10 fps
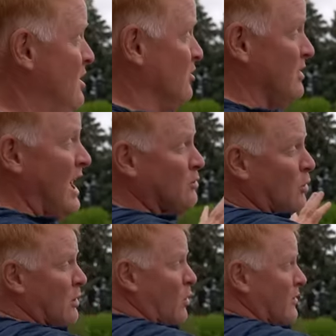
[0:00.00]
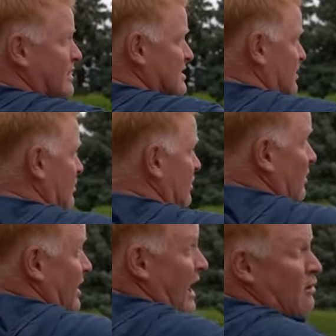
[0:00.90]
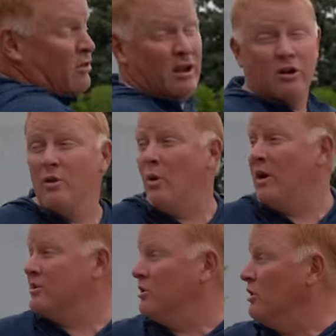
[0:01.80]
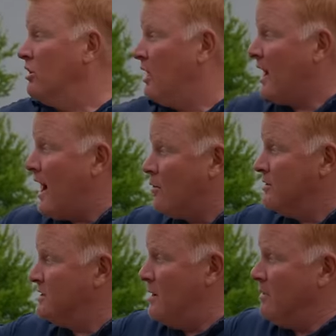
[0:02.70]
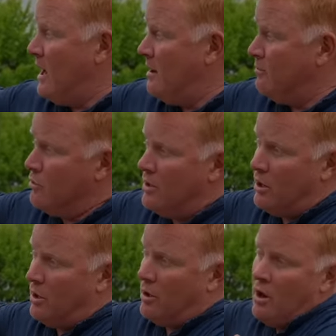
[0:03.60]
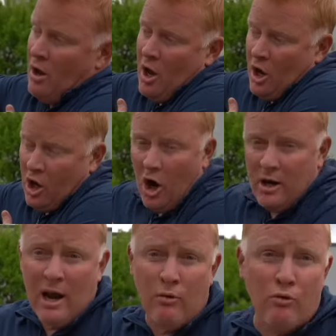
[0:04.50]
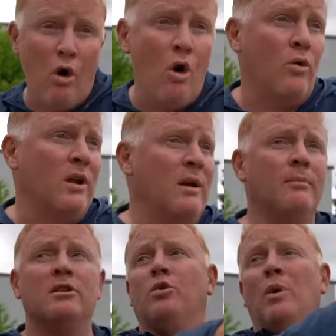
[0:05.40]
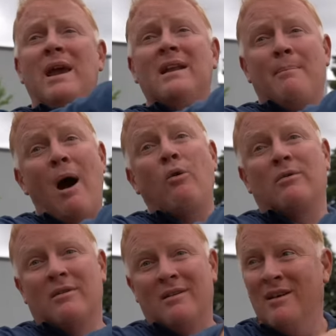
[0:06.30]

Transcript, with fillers: So that's what we want this to look like. I literally want it to look like Aquascape came through here, cut a road in between a mountain.